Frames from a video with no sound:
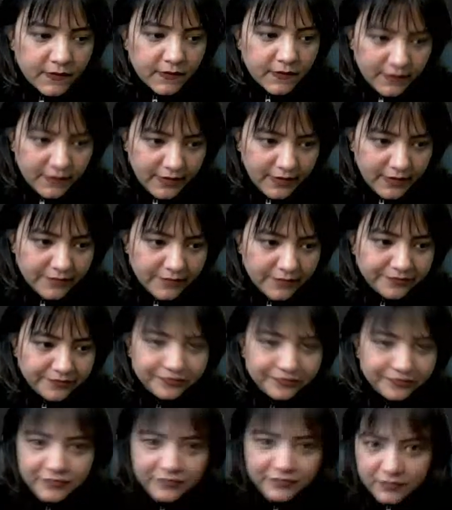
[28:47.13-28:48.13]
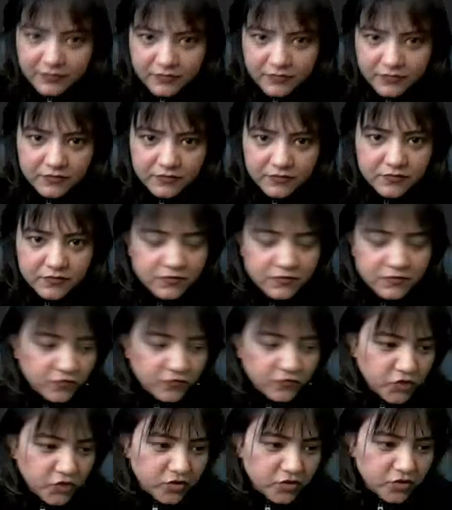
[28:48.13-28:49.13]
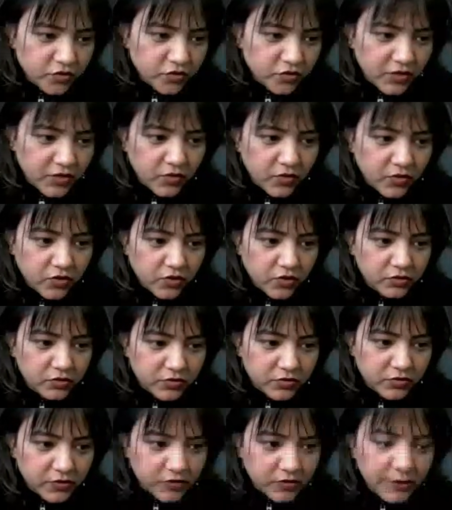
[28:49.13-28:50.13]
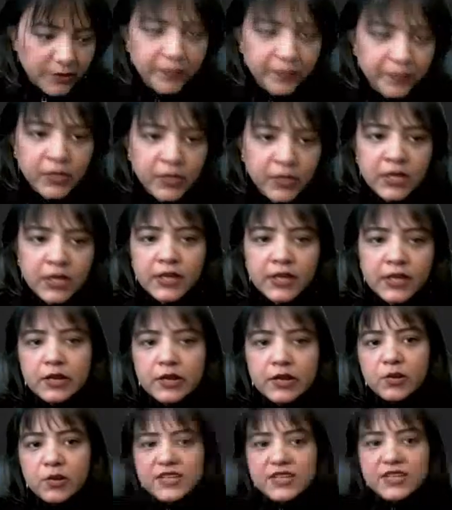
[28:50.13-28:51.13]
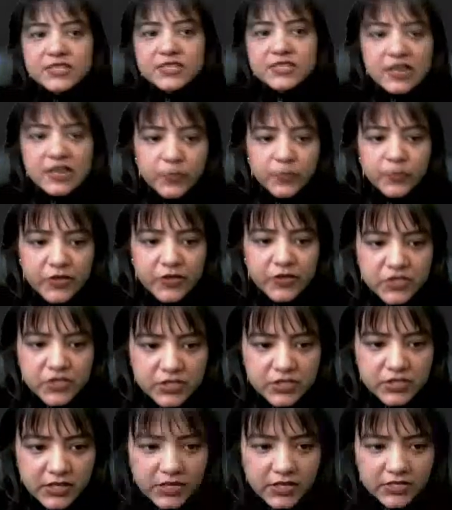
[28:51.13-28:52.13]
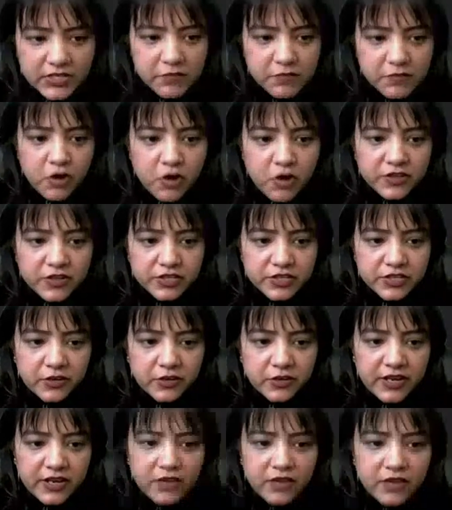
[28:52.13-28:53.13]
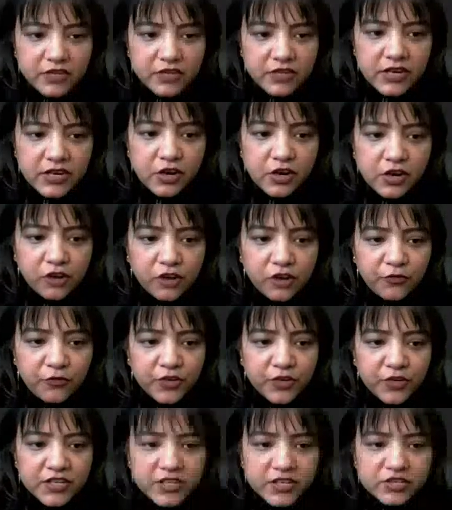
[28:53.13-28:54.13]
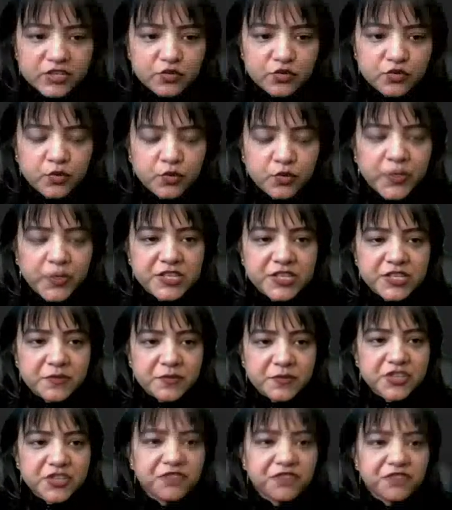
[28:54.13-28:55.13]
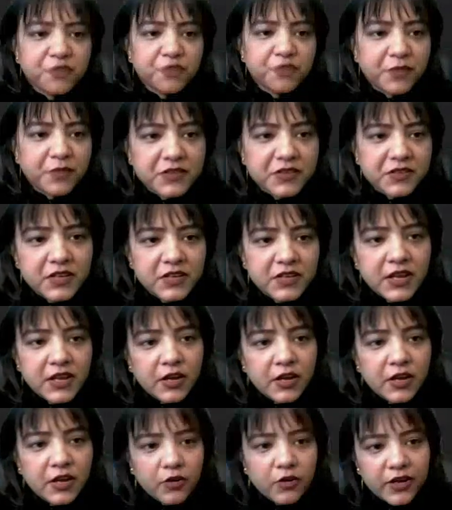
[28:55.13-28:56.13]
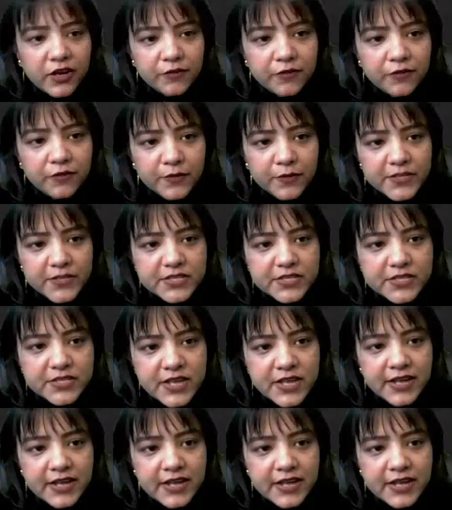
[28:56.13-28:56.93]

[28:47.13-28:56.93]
Yeah. Just wrote that, all those, okay? Now, let's start with democracy, okay? Now, there are a lot of words, root words emerging from this, okay, from this.